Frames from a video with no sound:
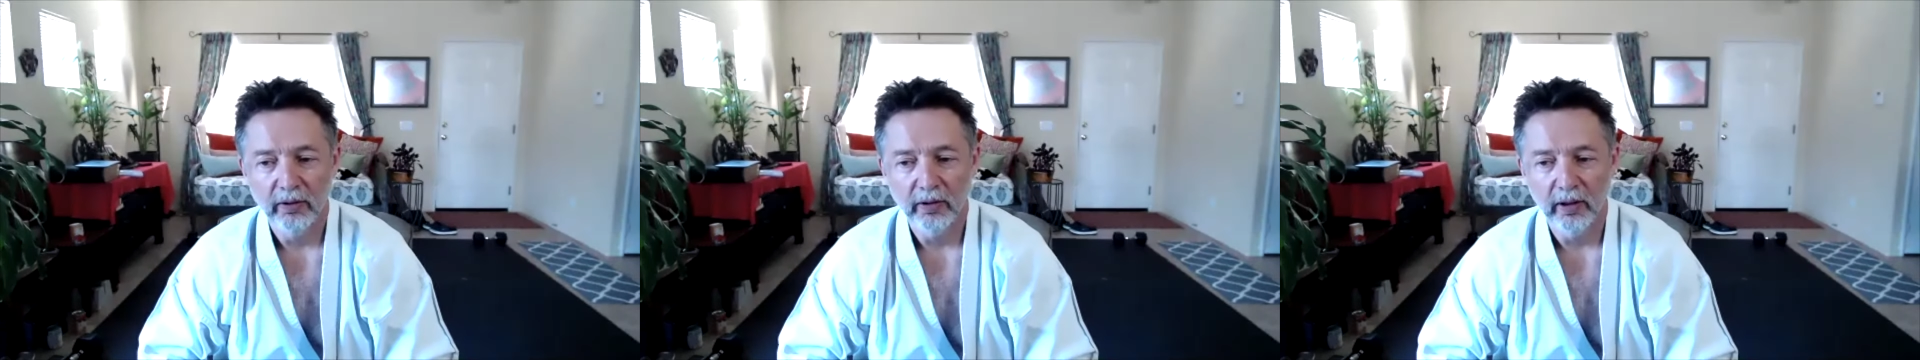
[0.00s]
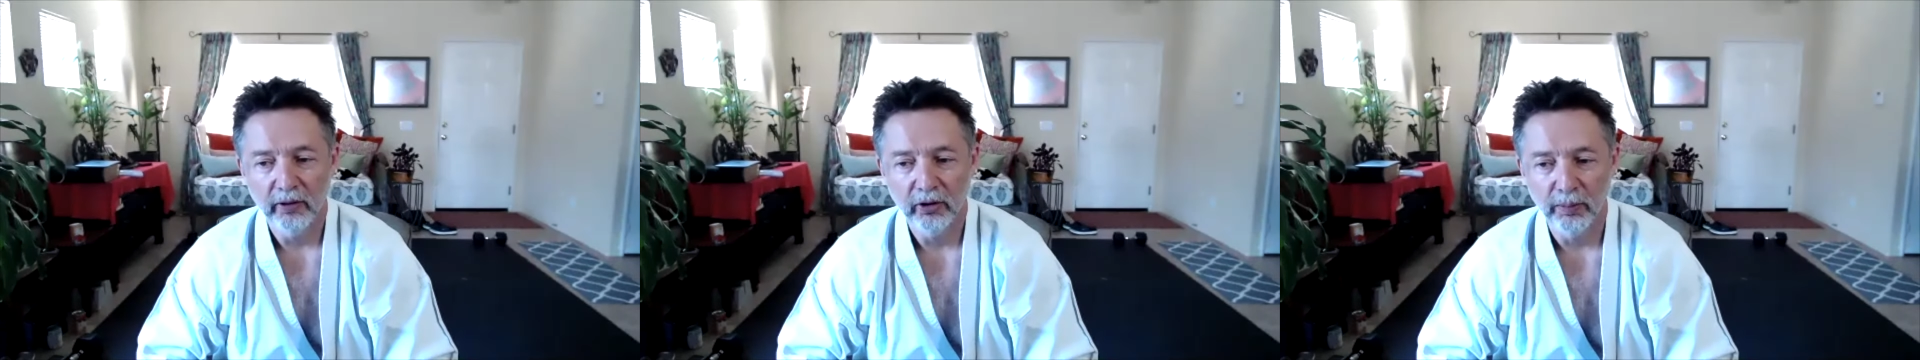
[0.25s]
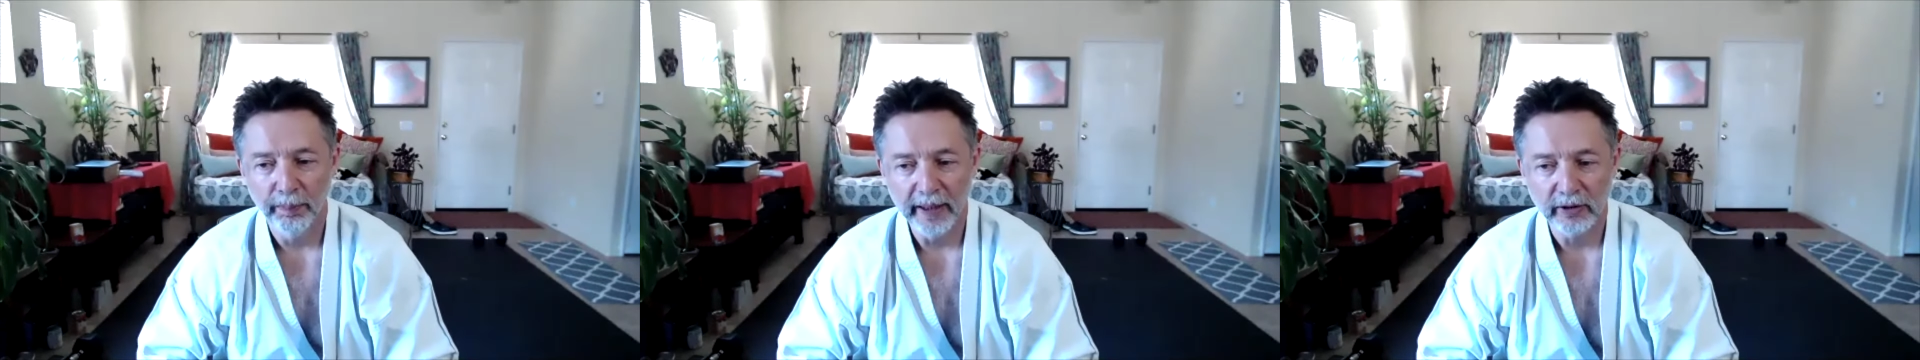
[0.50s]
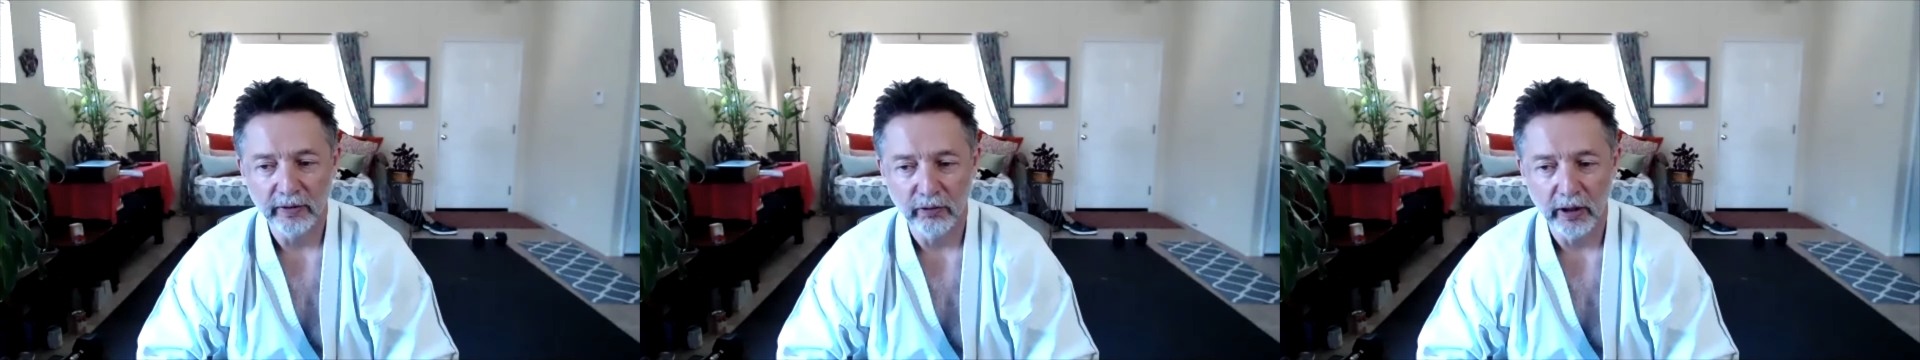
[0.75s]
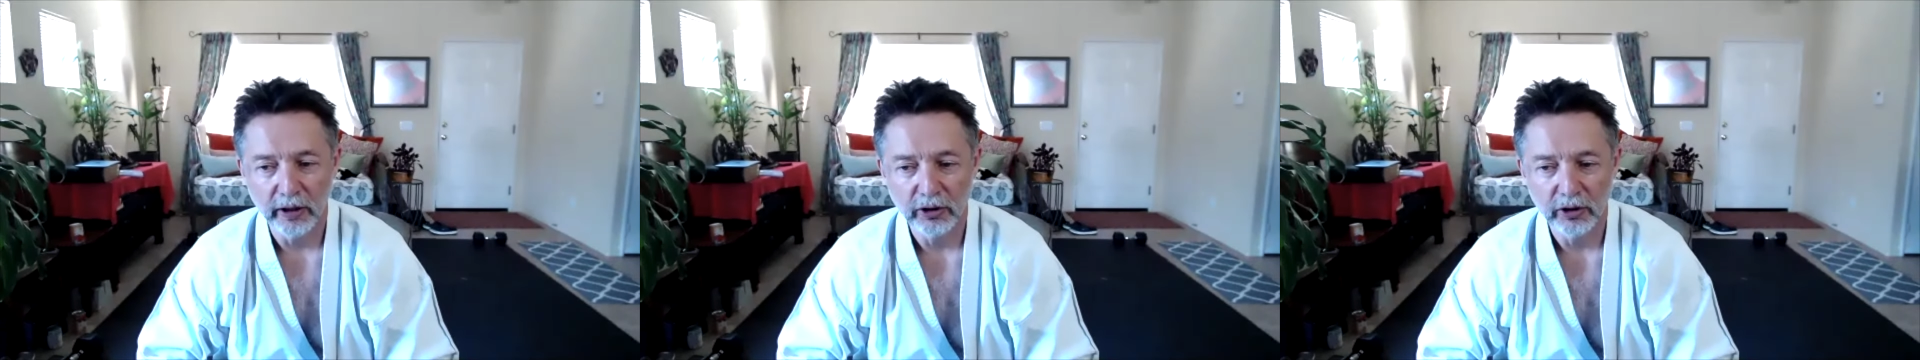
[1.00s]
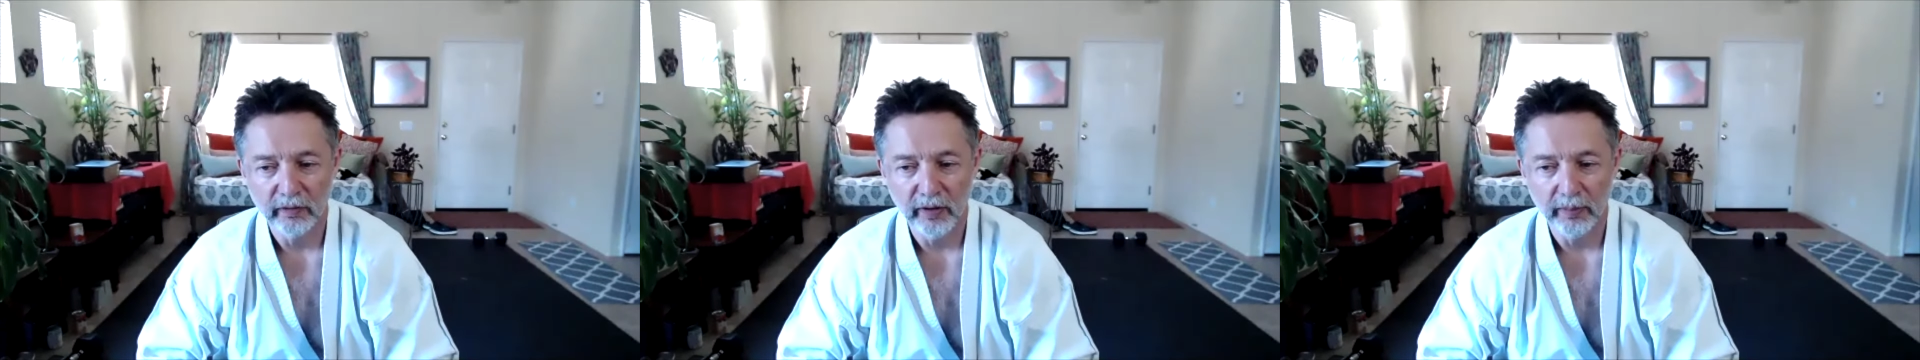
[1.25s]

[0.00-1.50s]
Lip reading: like the combative ranges.